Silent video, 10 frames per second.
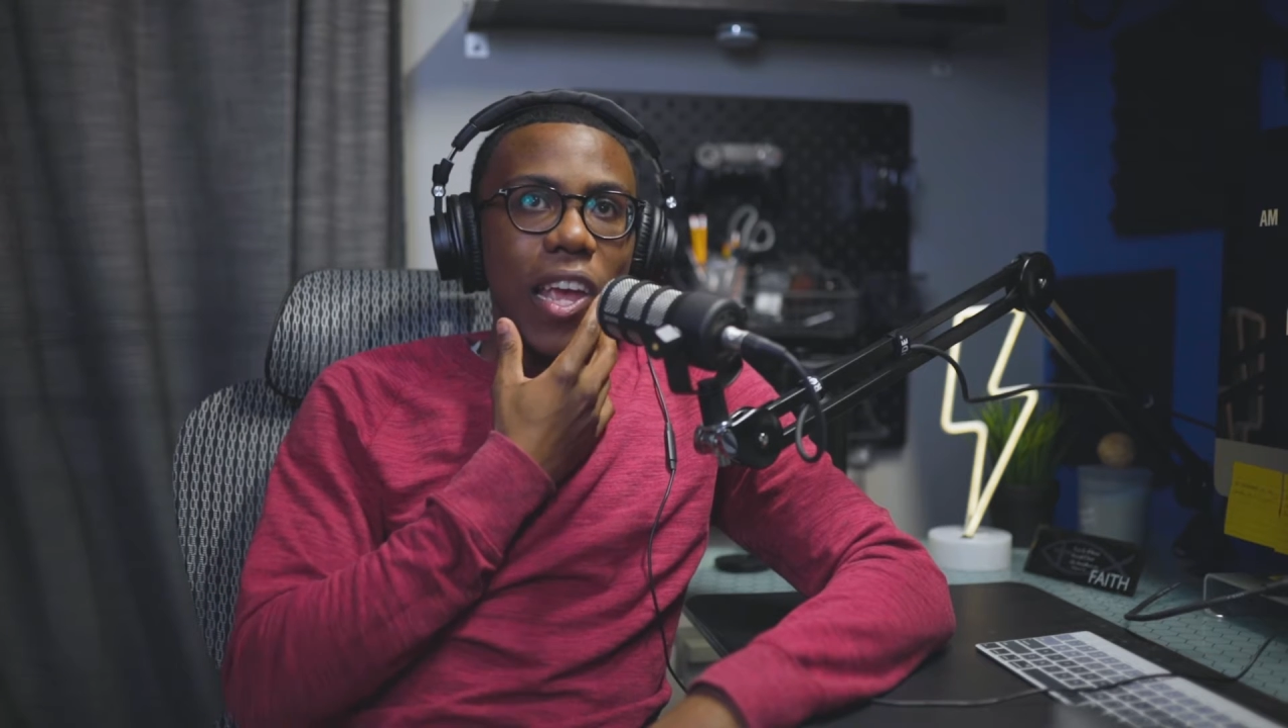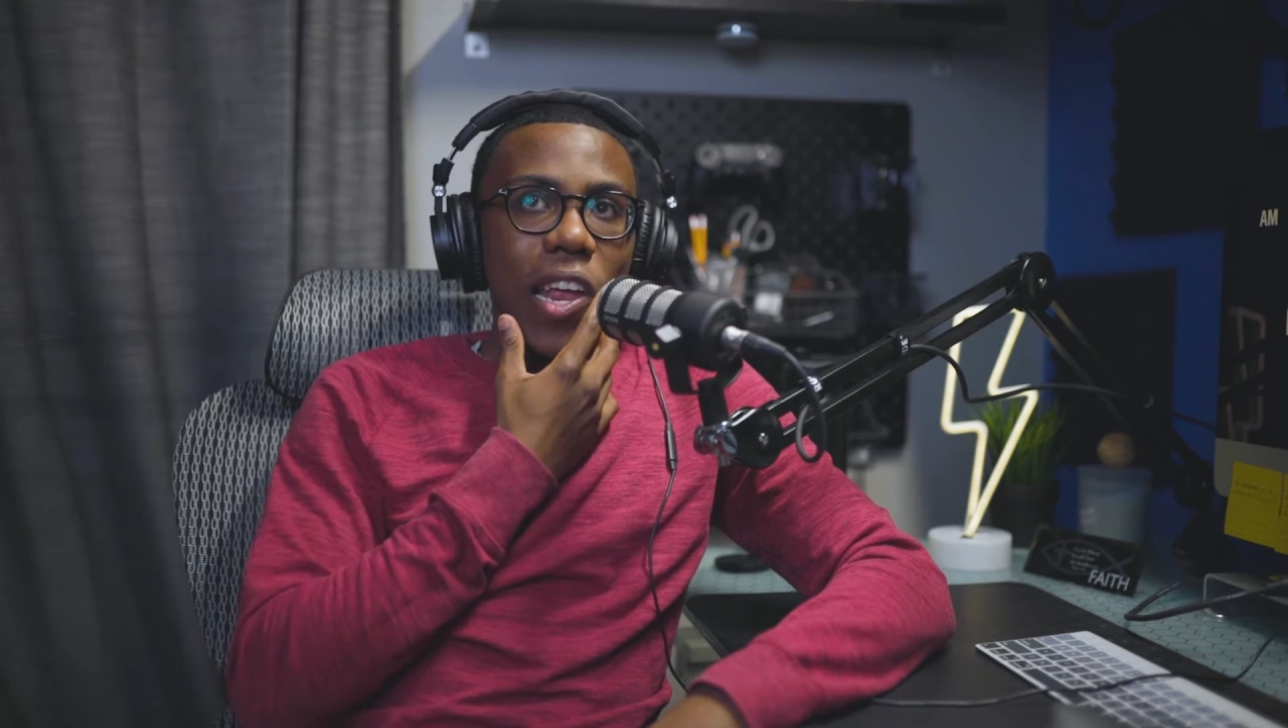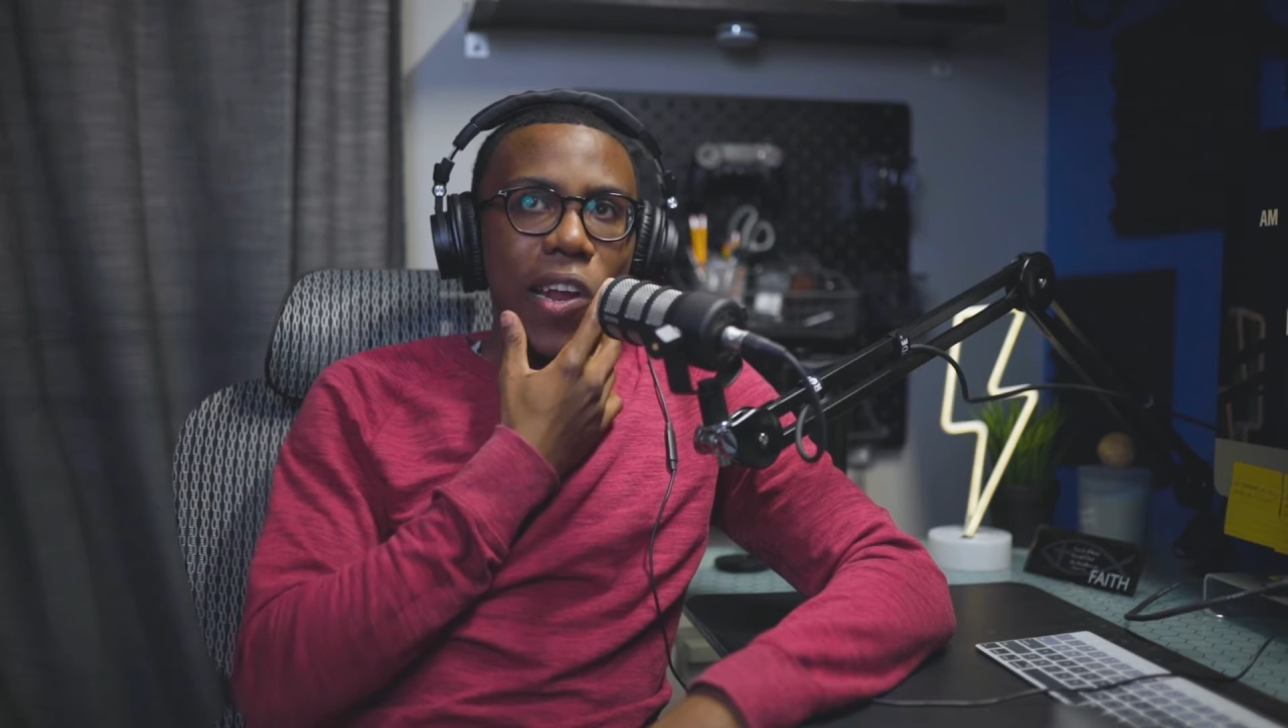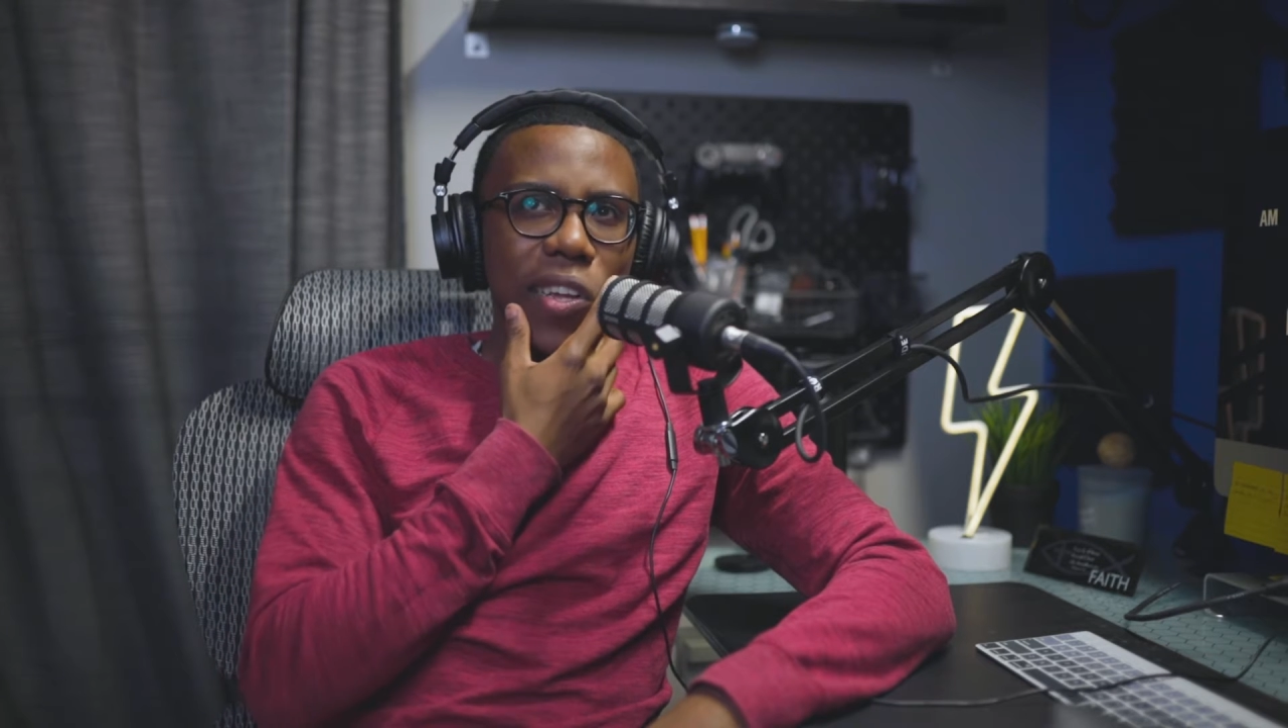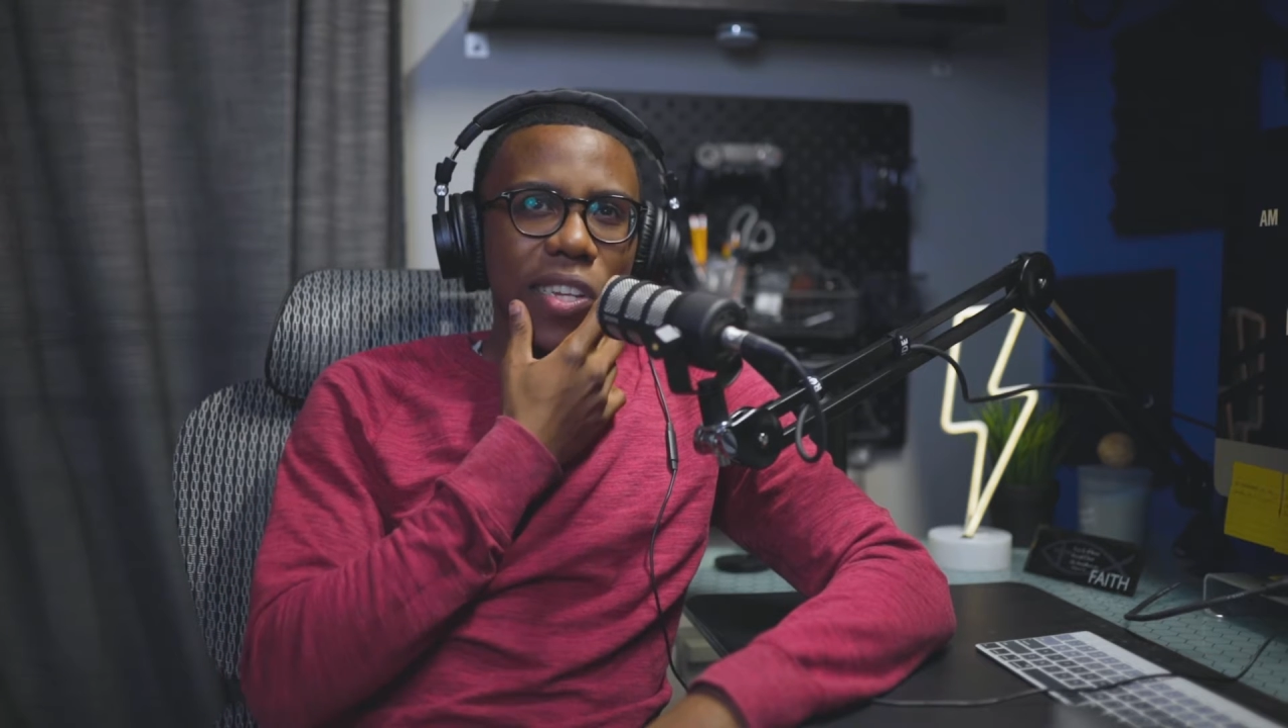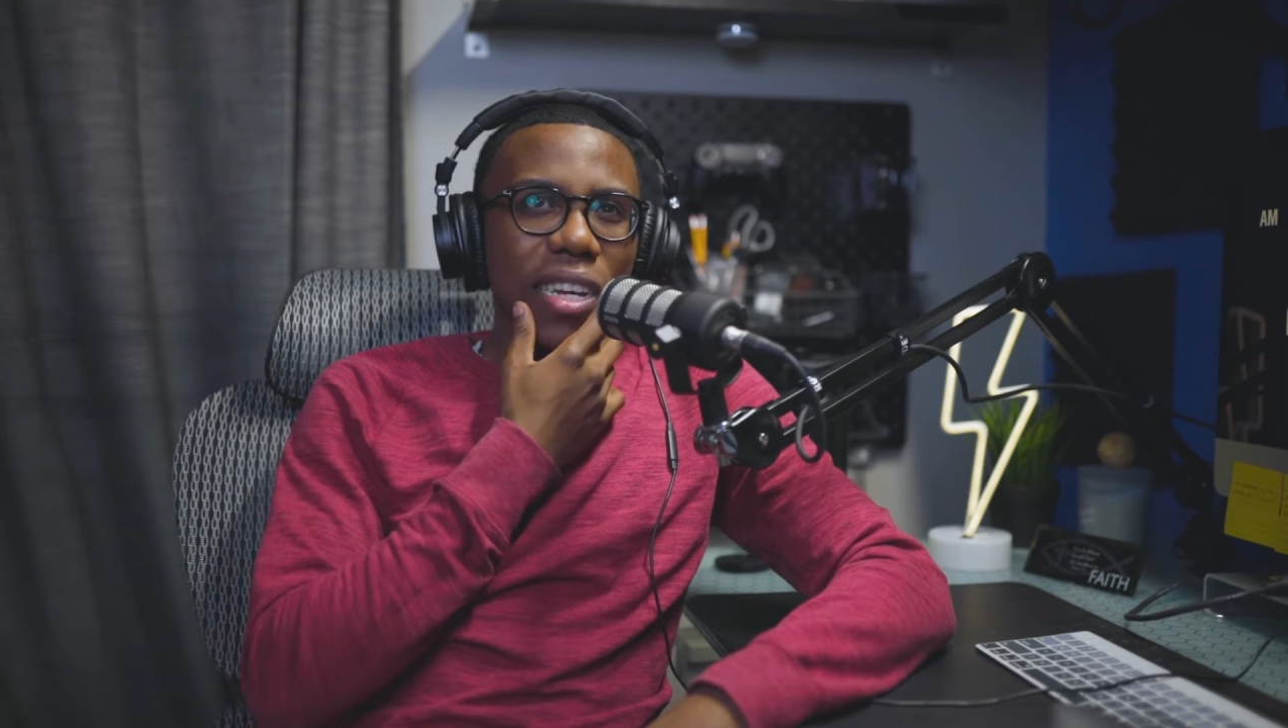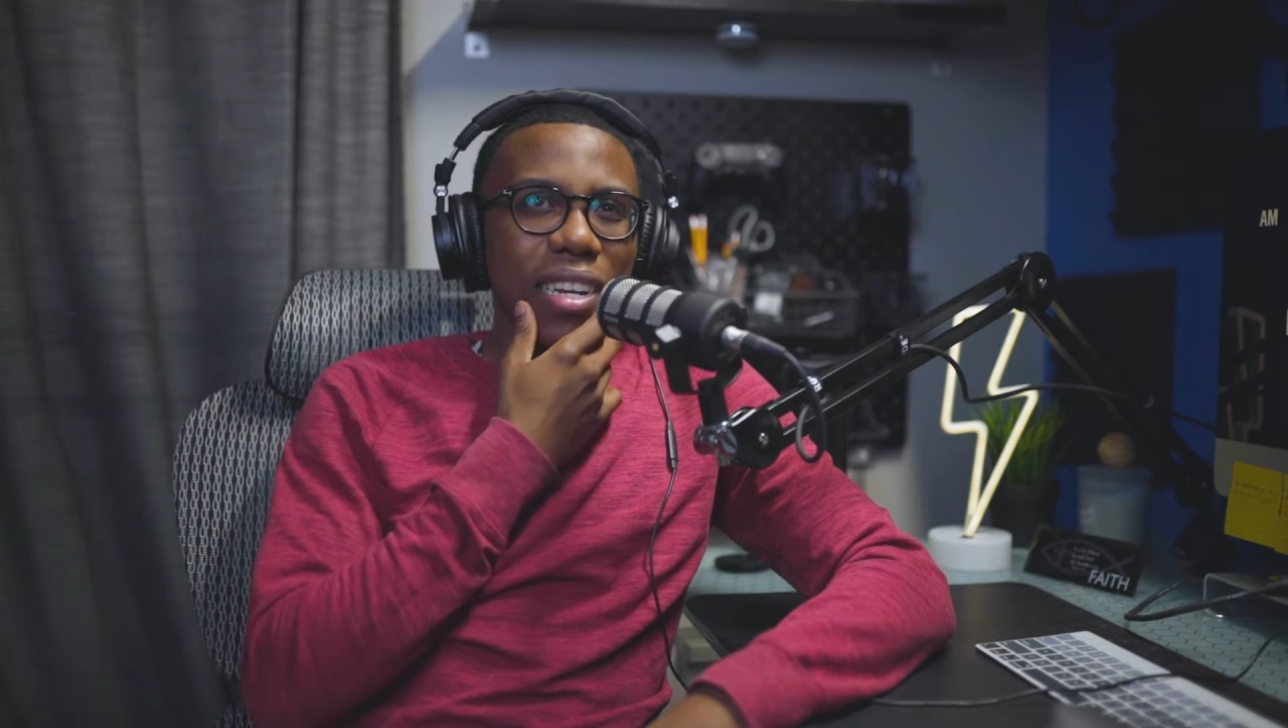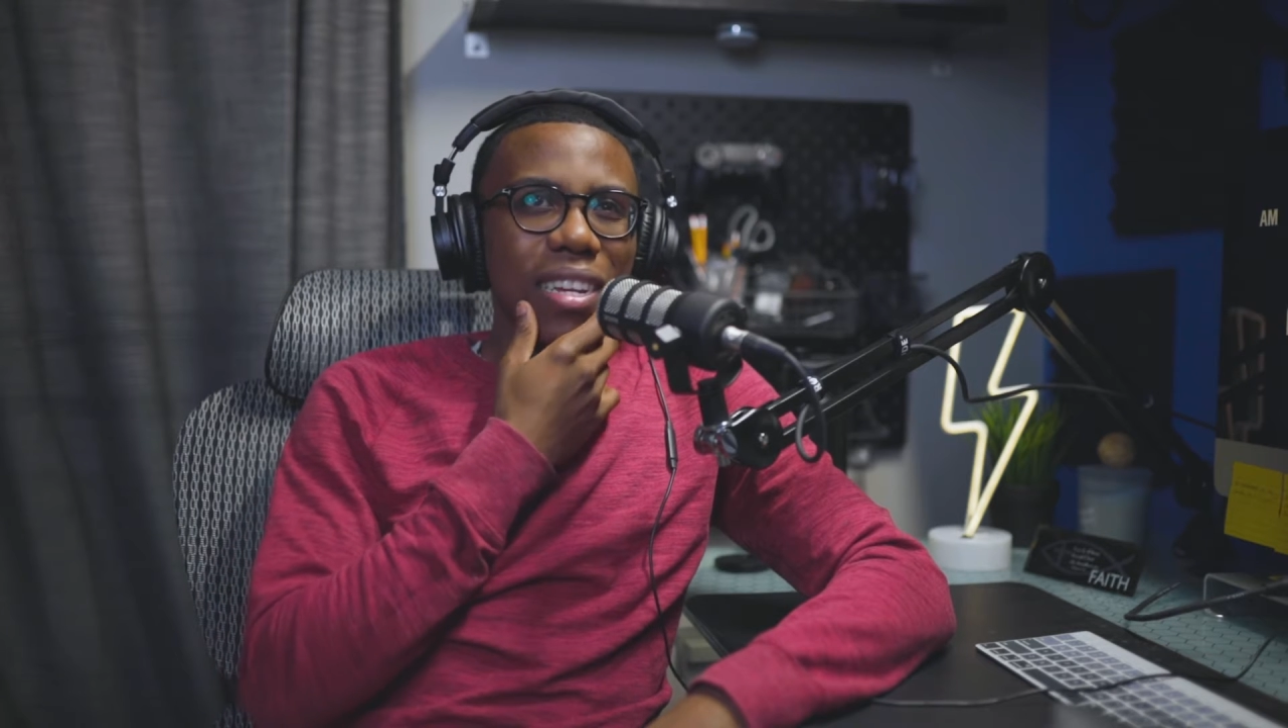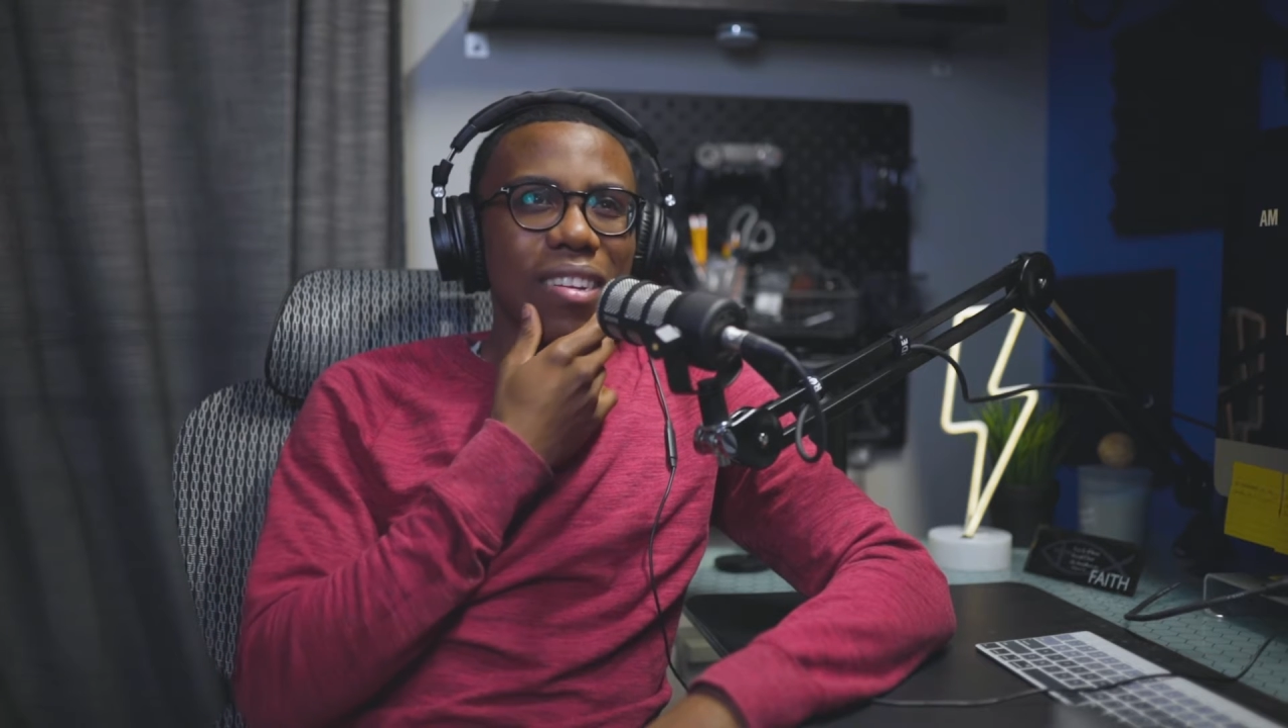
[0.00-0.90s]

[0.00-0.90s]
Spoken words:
and I was like,